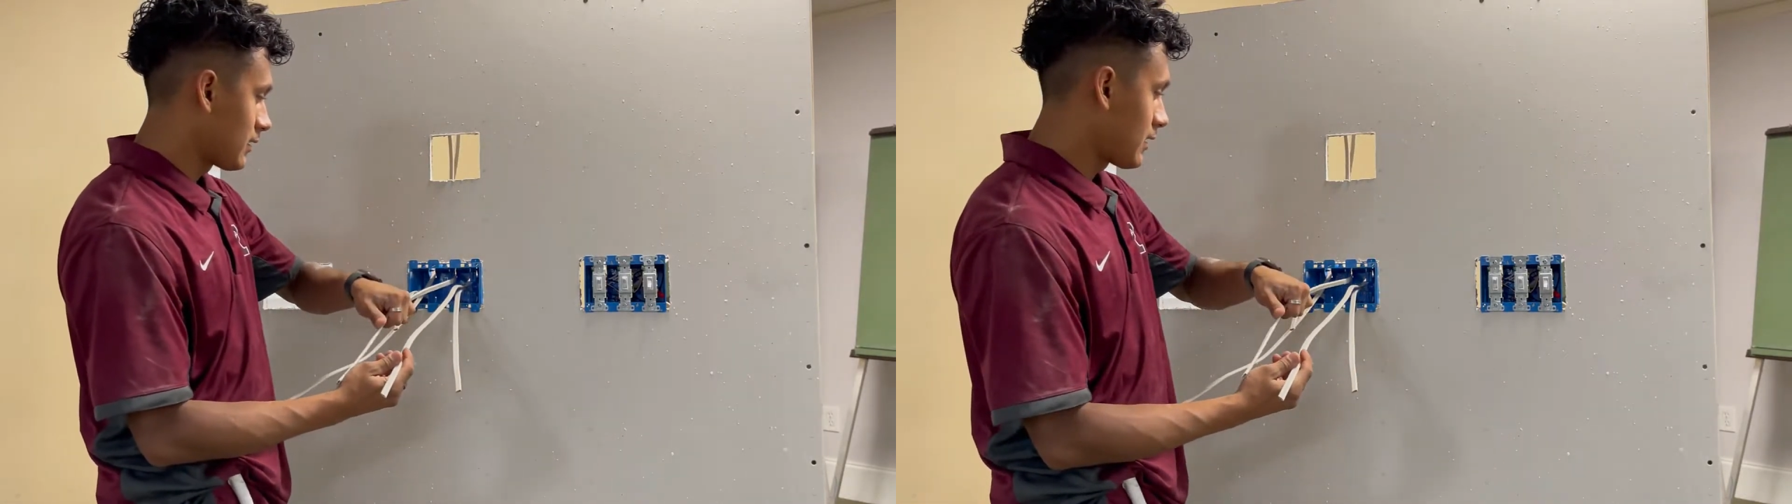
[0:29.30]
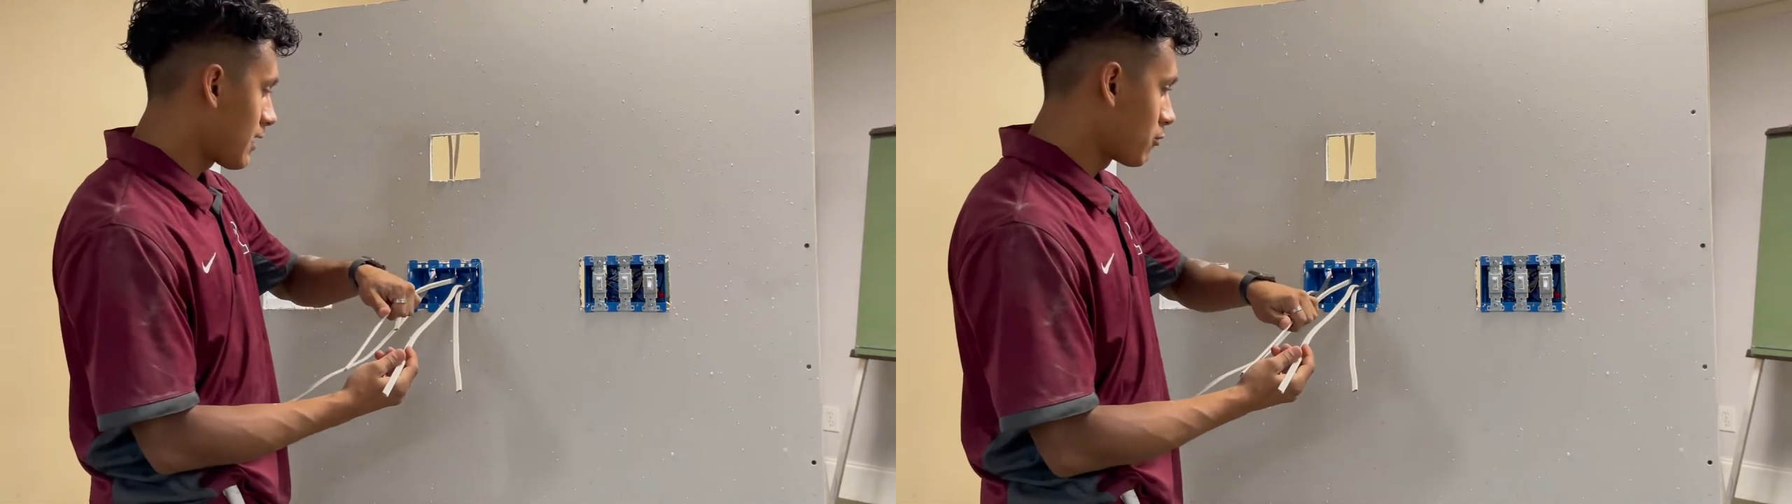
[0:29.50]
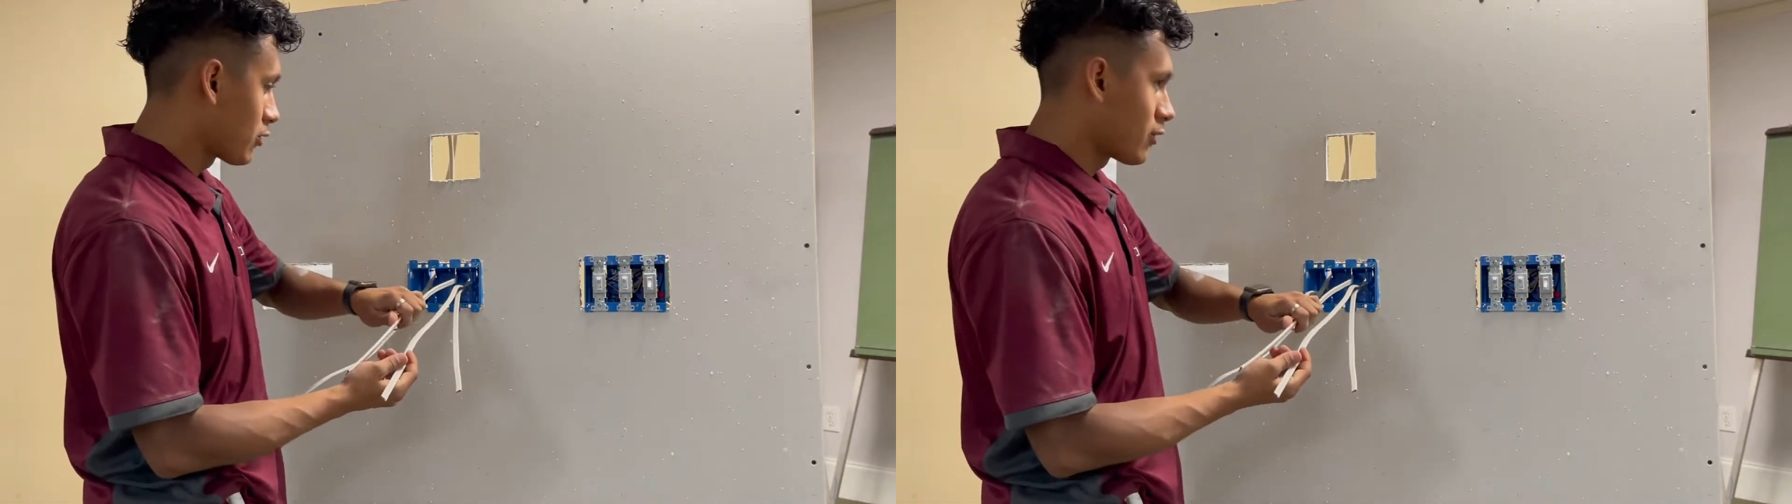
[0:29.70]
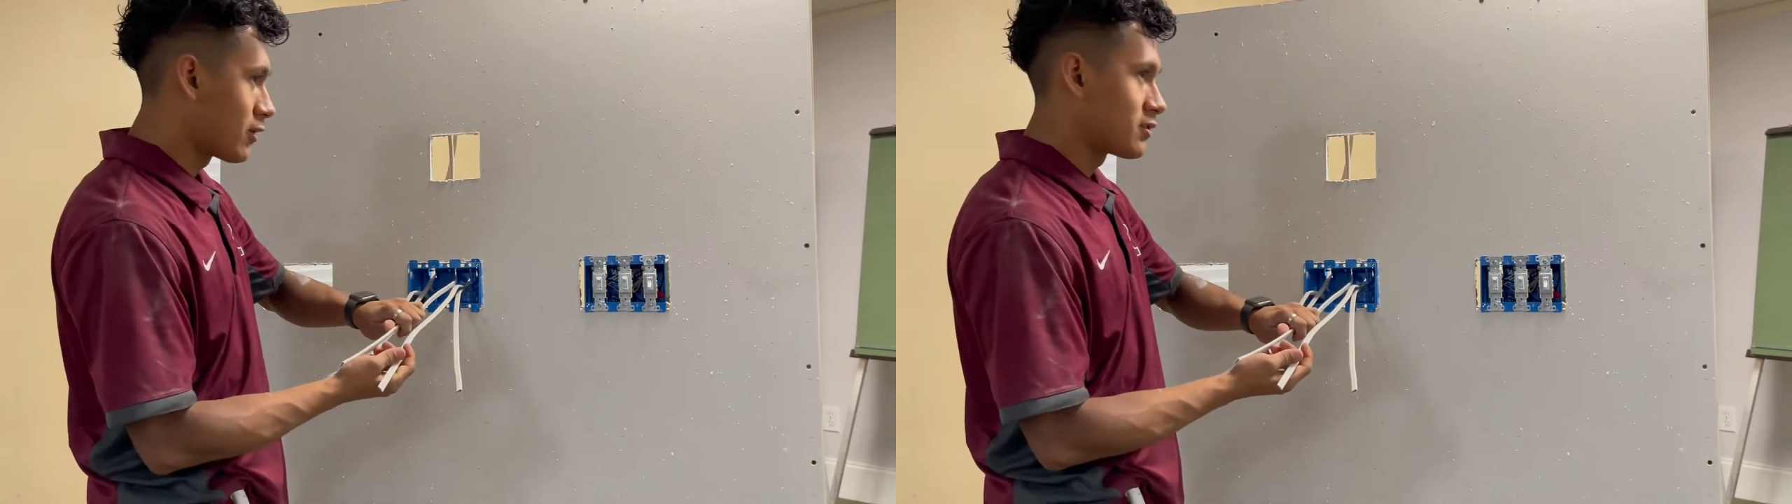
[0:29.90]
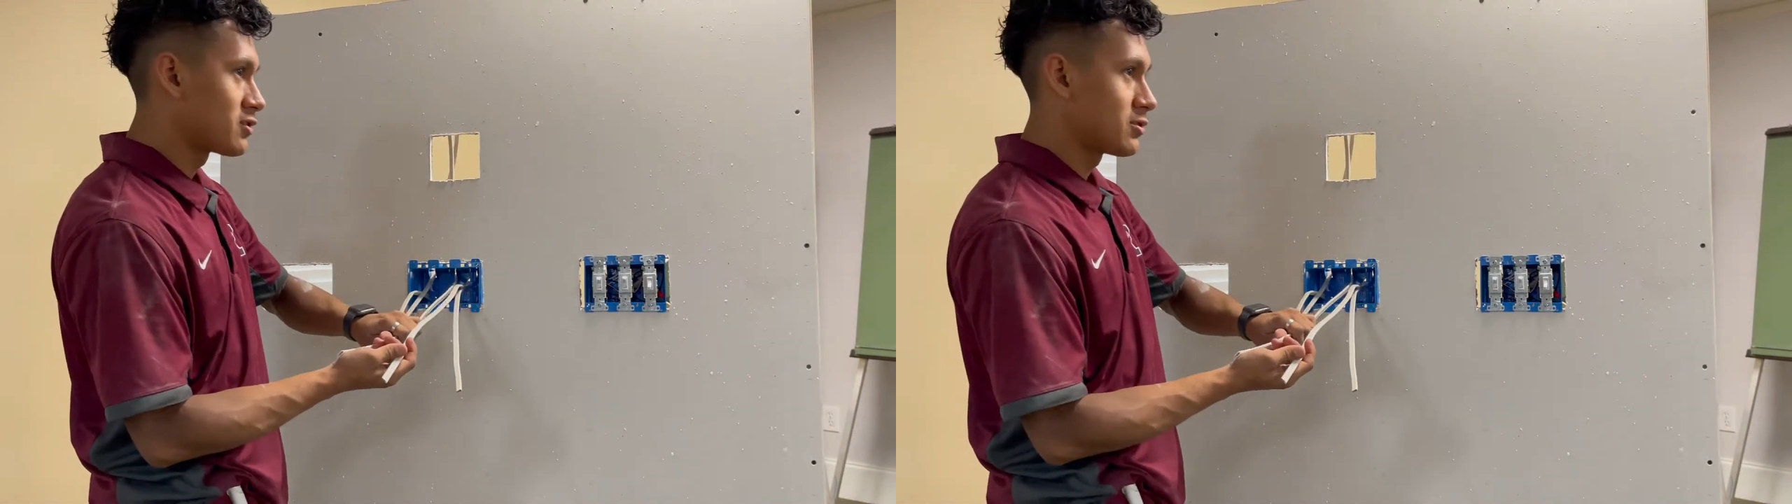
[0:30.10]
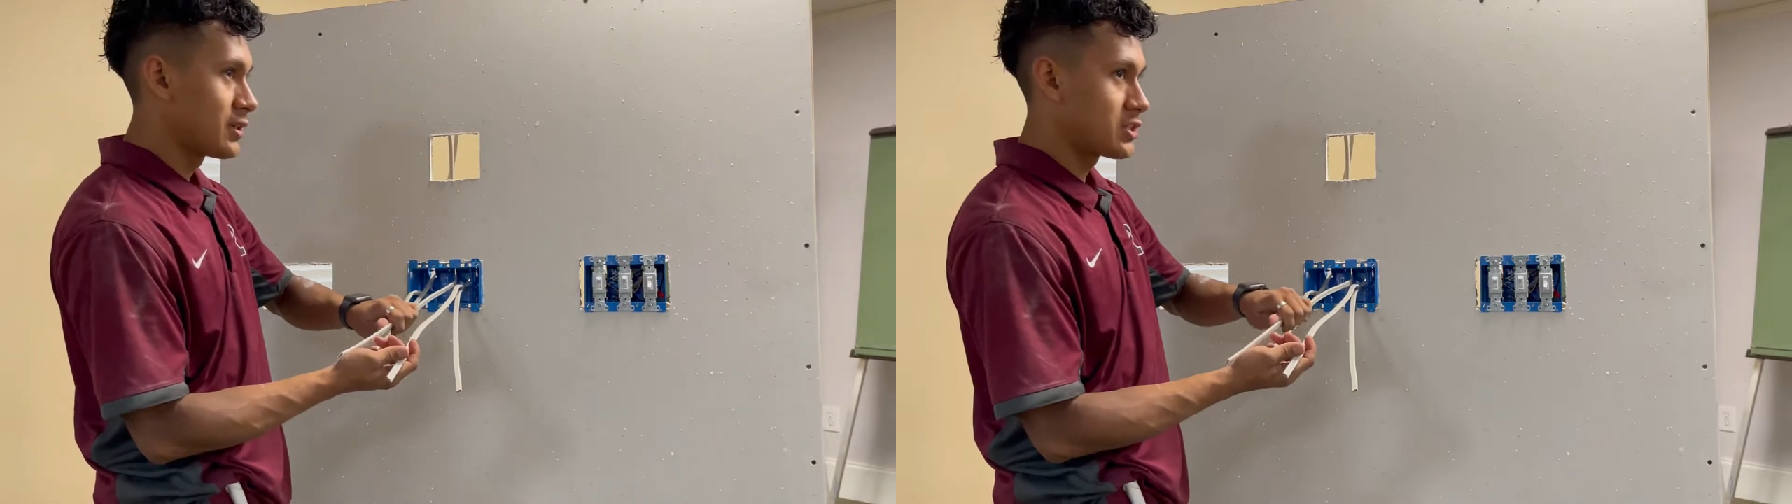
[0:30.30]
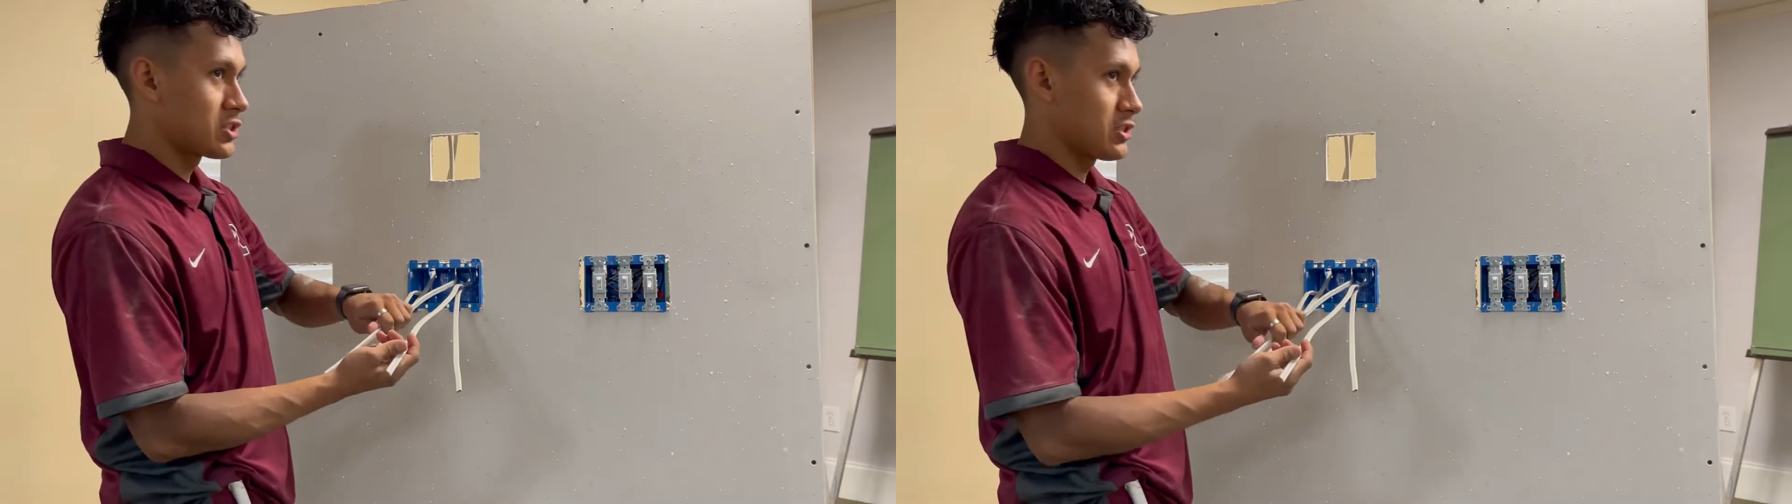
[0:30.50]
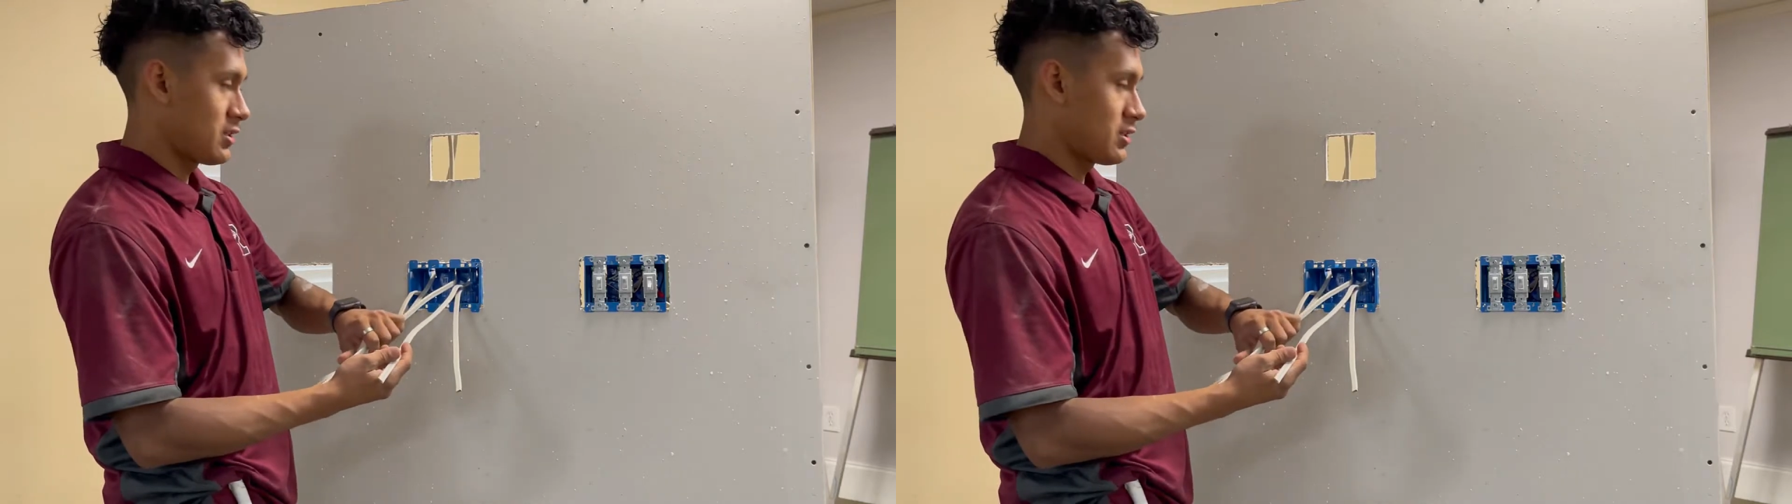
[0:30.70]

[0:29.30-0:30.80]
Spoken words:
that would go on a switch,